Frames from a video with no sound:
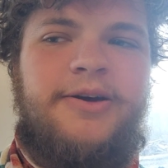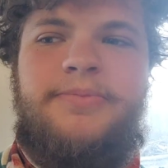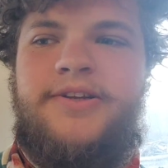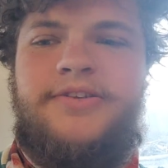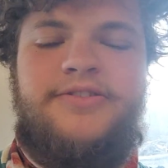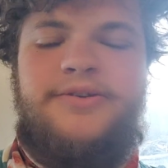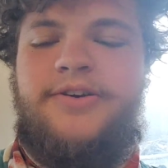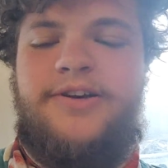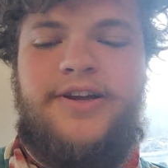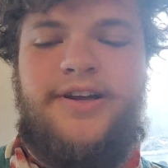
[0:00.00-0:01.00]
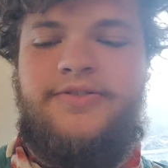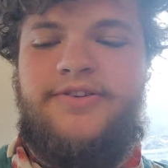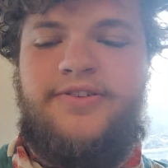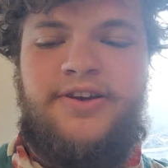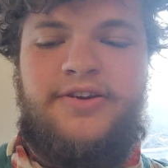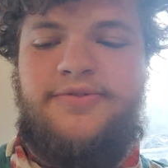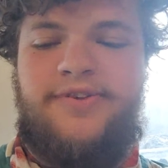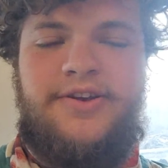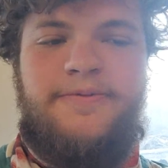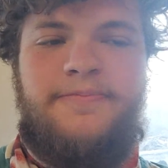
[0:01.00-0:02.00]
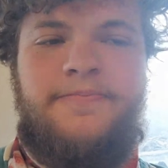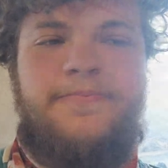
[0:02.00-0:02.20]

up with us. So we're gonna have a ton of fun. Right